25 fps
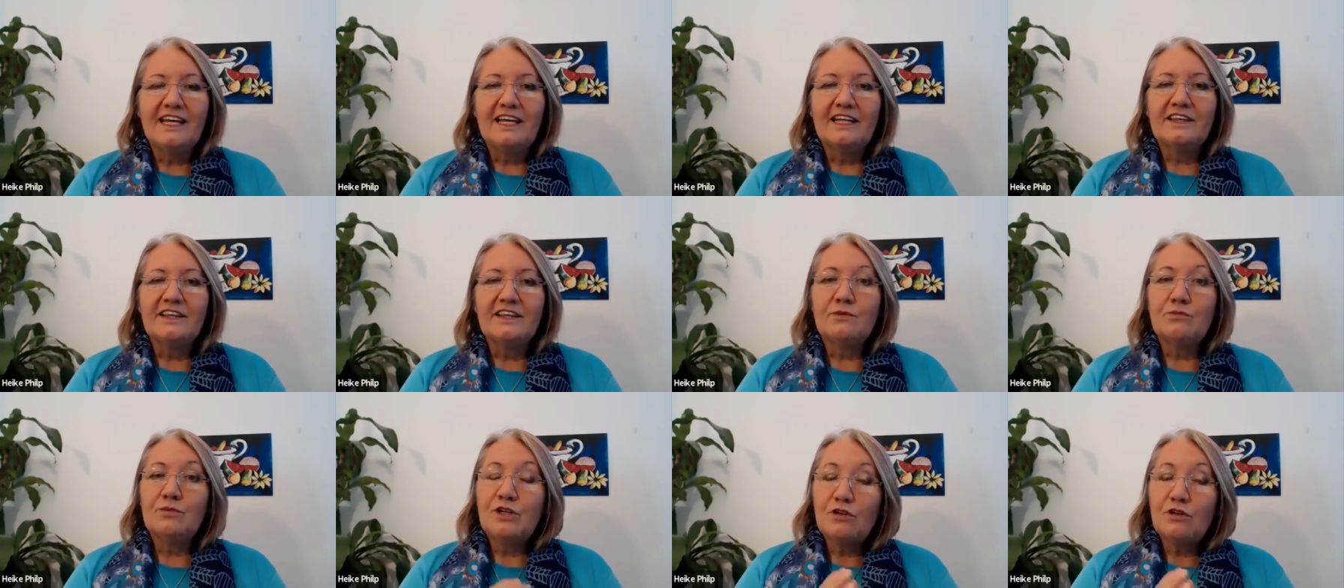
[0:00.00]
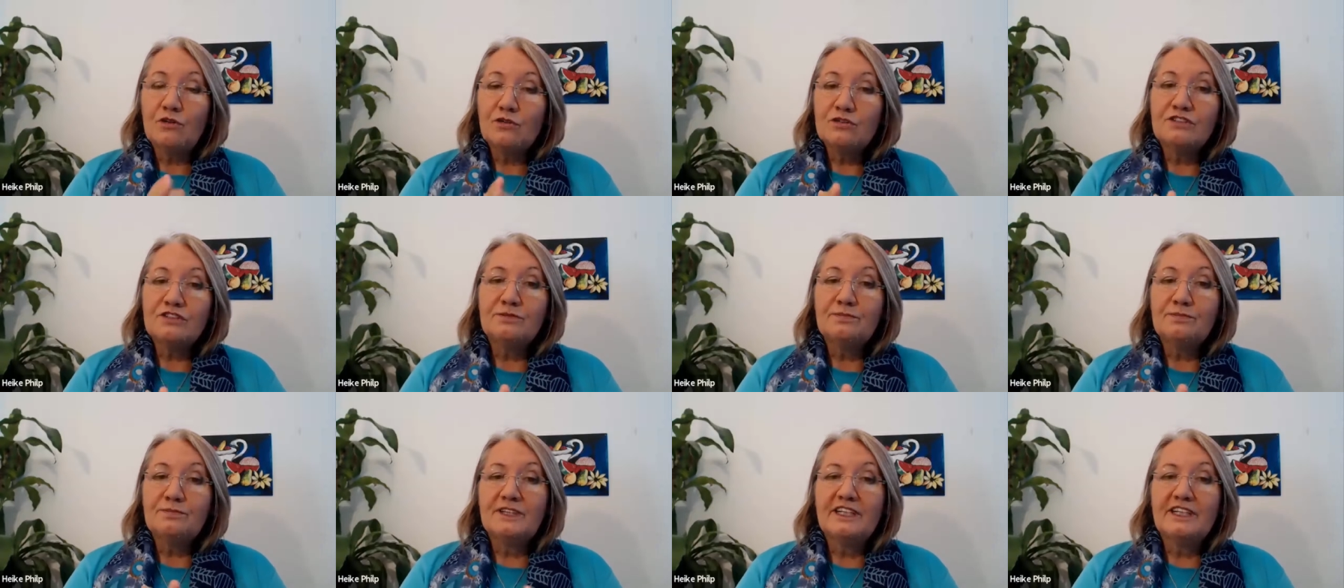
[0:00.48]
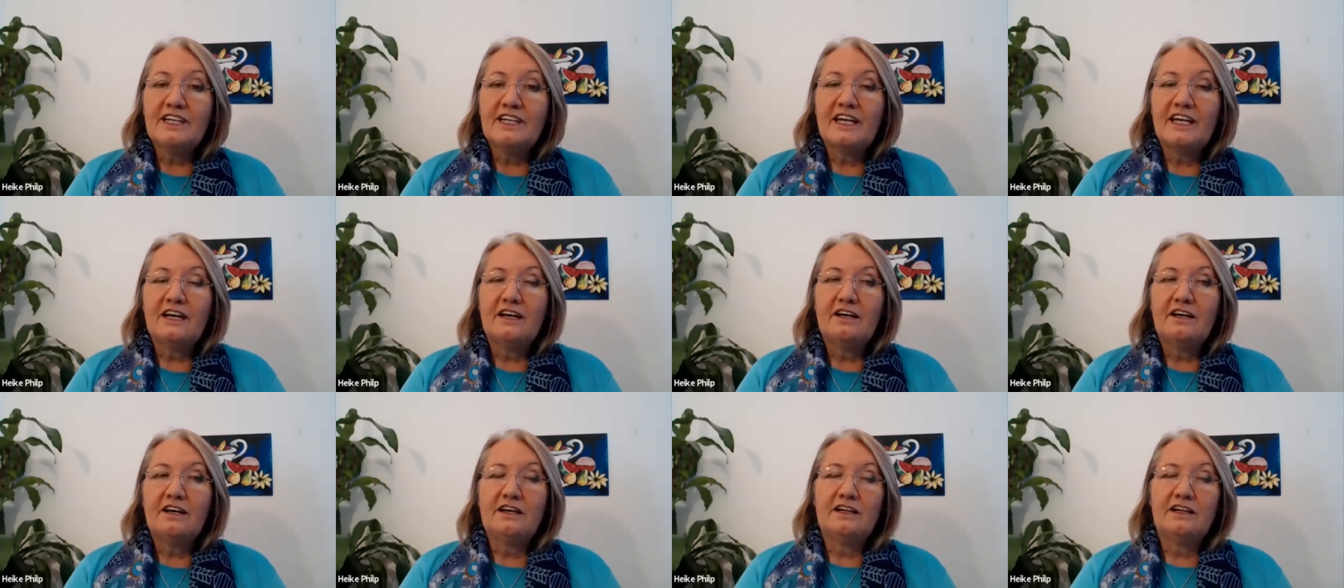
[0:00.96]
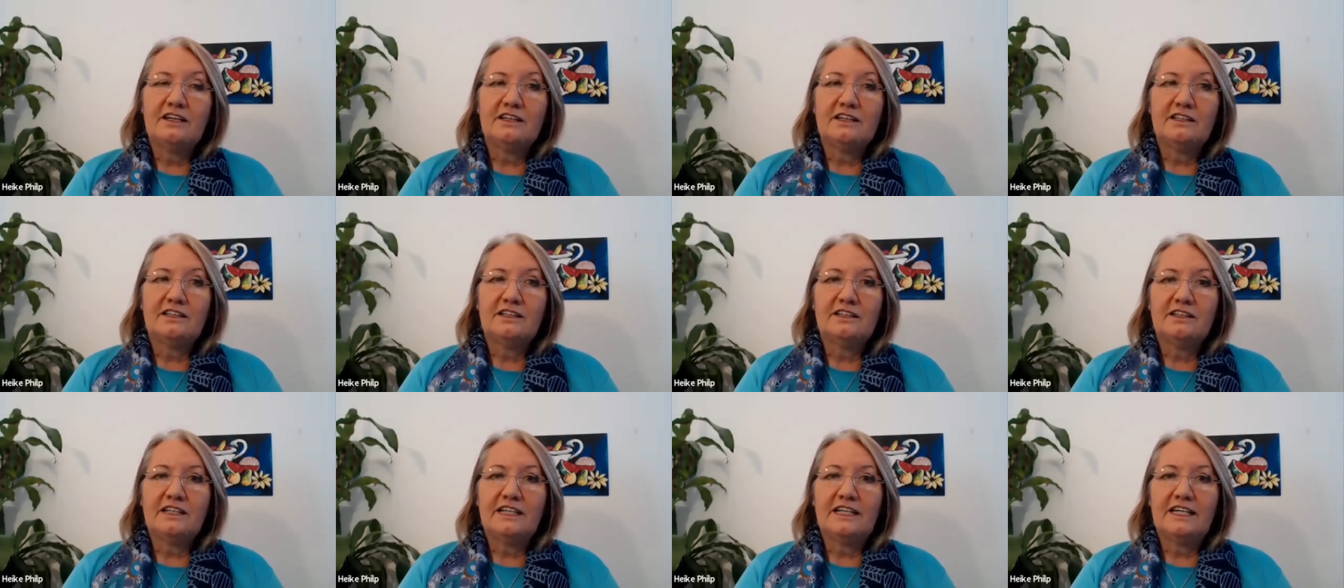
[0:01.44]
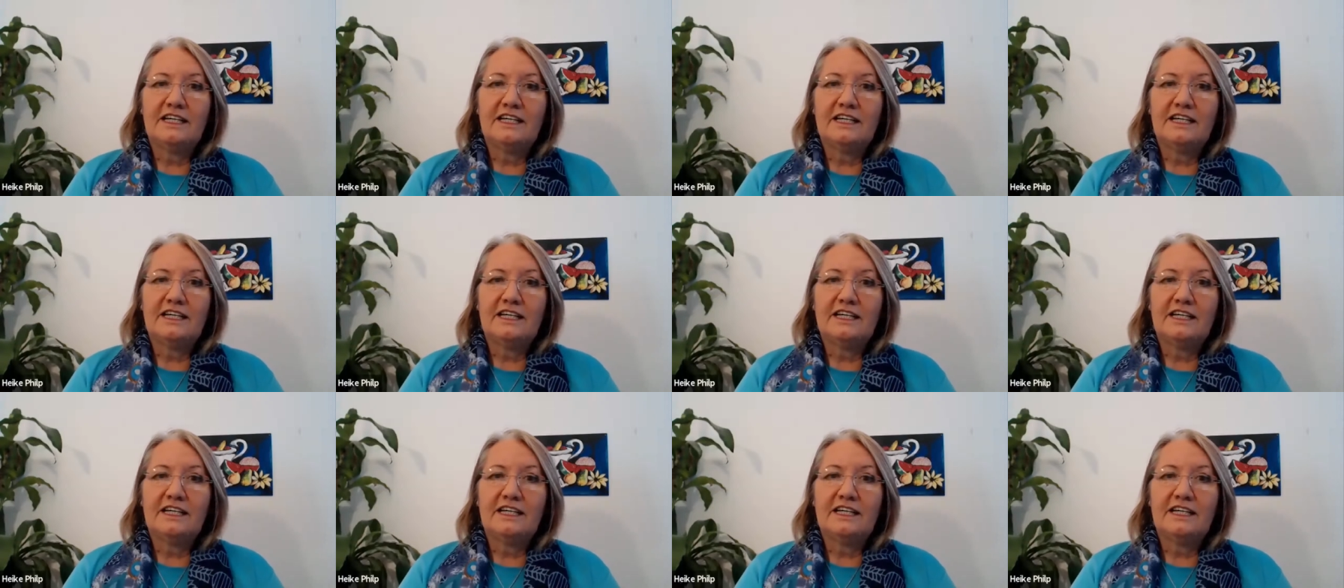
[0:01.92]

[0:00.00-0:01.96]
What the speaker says: There will also be a